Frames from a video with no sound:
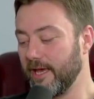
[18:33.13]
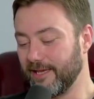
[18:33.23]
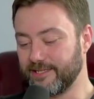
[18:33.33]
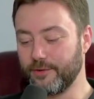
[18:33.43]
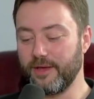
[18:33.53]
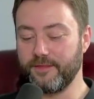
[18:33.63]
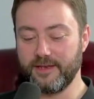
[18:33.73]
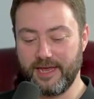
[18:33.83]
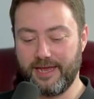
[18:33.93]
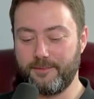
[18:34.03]
And so in the
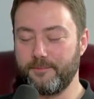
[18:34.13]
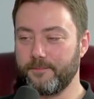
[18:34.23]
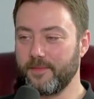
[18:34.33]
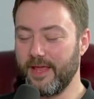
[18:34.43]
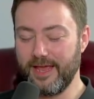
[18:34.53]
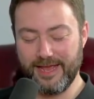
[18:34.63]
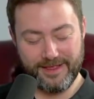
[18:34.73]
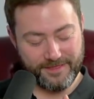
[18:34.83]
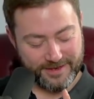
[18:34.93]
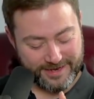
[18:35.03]

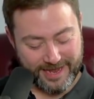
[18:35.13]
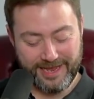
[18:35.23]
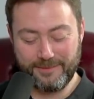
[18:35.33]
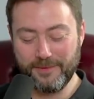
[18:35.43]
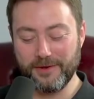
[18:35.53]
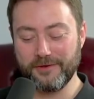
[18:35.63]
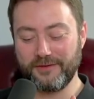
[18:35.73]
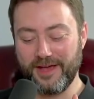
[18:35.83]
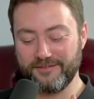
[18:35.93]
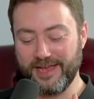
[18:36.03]
name of
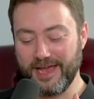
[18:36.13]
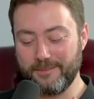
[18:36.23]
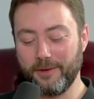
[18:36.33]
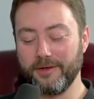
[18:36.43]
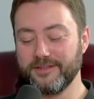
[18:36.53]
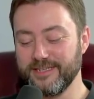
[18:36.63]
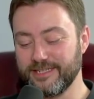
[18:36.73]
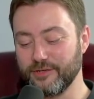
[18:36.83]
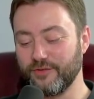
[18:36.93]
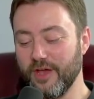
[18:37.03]
having a
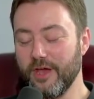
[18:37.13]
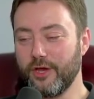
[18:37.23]
politics of